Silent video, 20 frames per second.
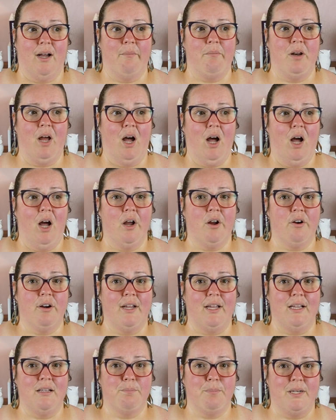I'm not
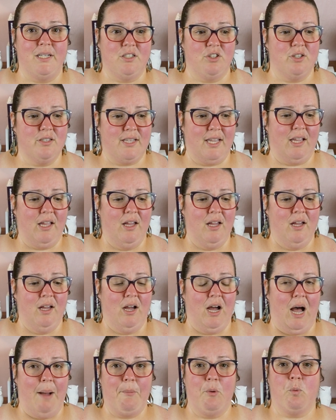hungry, it, but it's just like
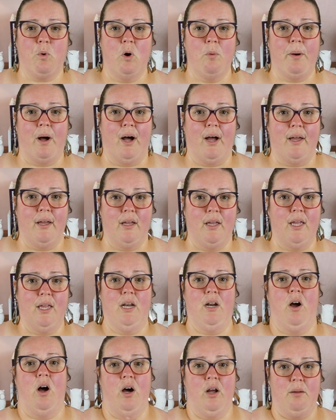I'm a robot
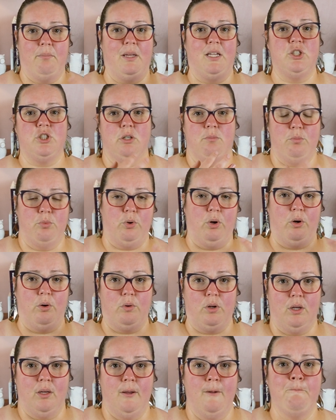in automation
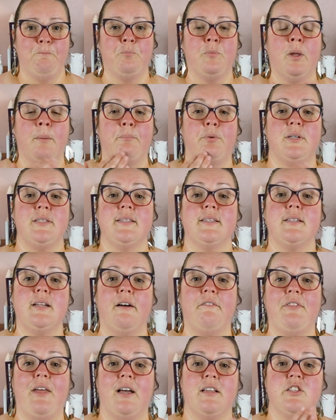mode. Put
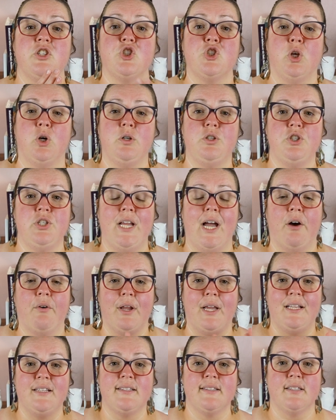stuff that slows you
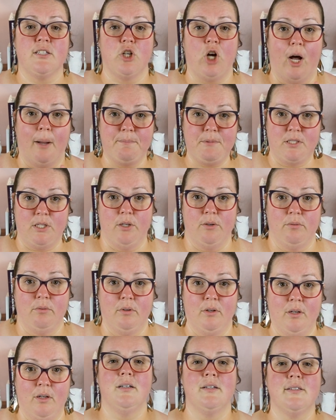down and stops you.
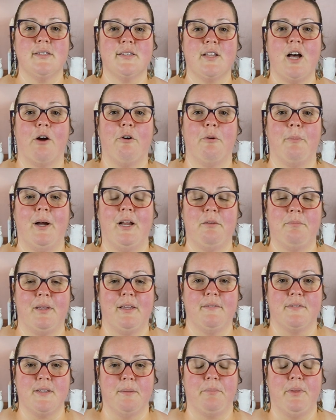Scott reminded me
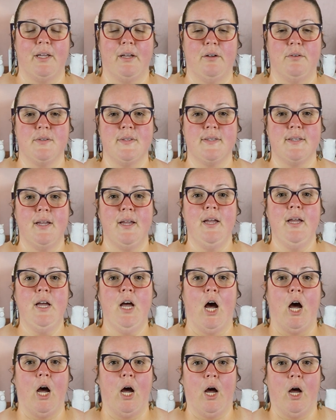of something else.
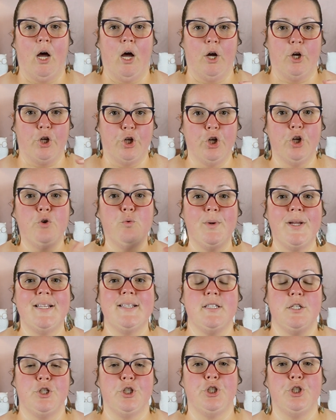A good
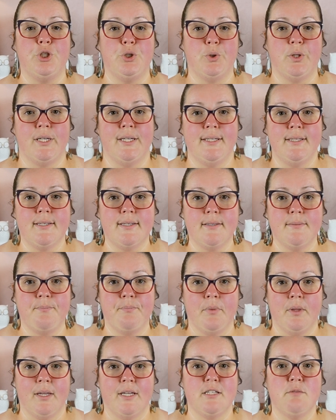reason to do this,
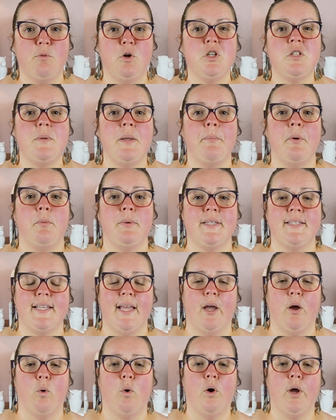because most people would
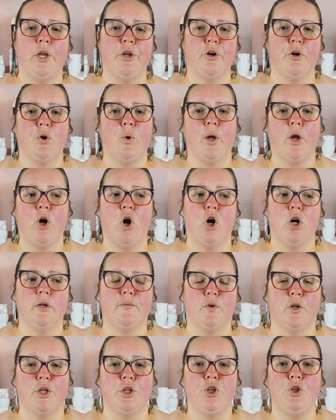say, okay, you're doing
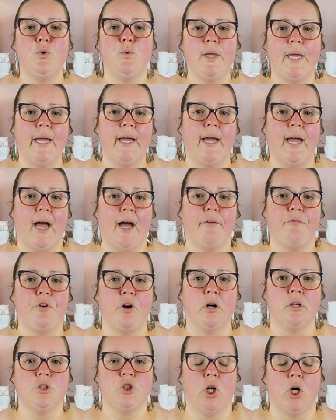carnivore, you can't have
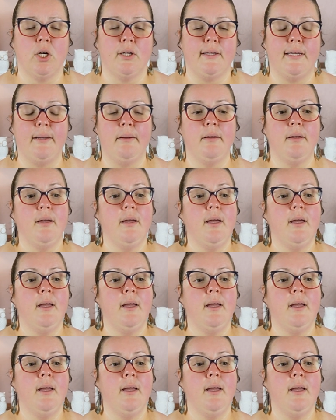dark chocolate.